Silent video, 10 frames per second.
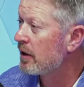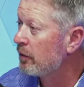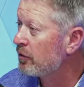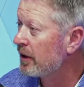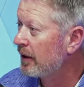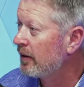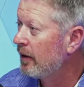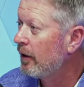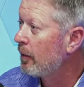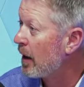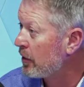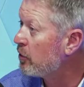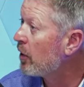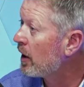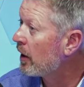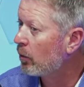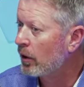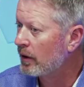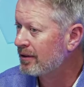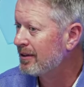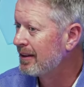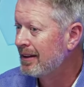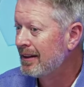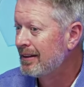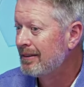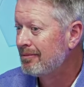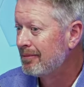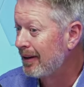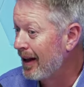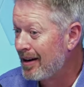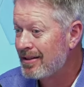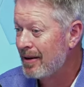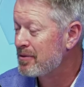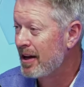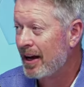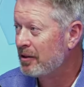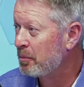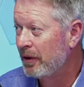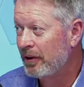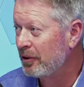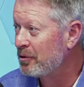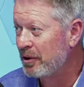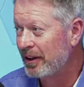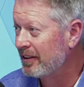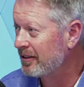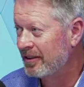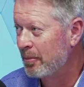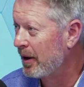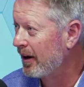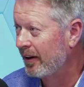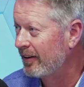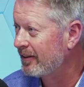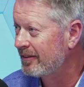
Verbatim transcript: you've seen. I think you hit on one is a lot of times the highest bidder usually isn't the buyer.